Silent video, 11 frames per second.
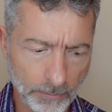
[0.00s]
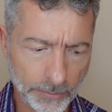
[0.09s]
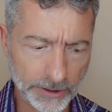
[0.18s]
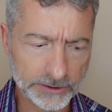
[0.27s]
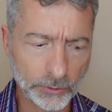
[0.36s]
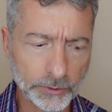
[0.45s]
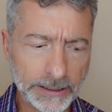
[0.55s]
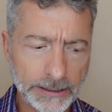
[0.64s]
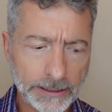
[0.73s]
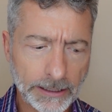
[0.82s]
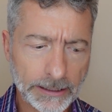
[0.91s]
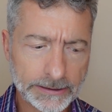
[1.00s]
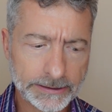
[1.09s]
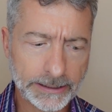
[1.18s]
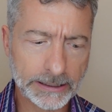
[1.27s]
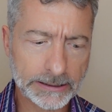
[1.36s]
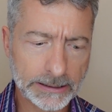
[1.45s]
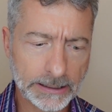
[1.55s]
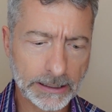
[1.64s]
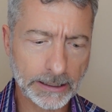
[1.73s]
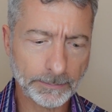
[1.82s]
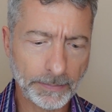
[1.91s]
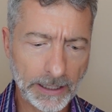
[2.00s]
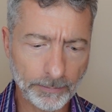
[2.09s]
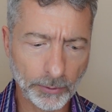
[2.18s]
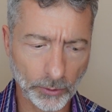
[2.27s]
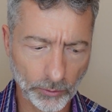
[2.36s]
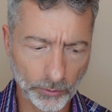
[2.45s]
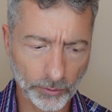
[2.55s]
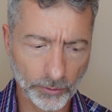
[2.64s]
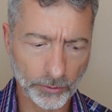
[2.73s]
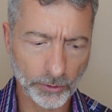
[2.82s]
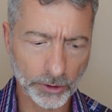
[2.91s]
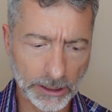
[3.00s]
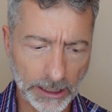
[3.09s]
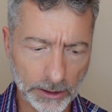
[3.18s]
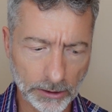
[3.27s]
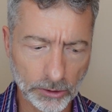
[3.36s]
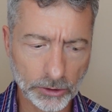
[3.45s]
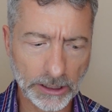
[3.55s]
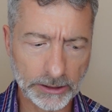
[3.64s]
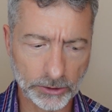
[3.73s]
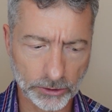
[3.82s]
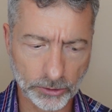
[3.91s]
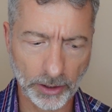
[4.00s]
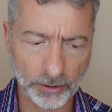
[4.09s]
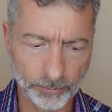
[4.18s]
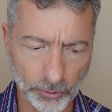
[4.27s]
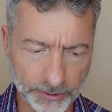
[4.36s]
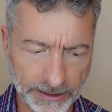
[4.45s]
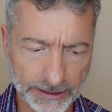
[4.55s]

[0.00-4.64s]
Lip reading: But there's only 6 people that can look at your credit report.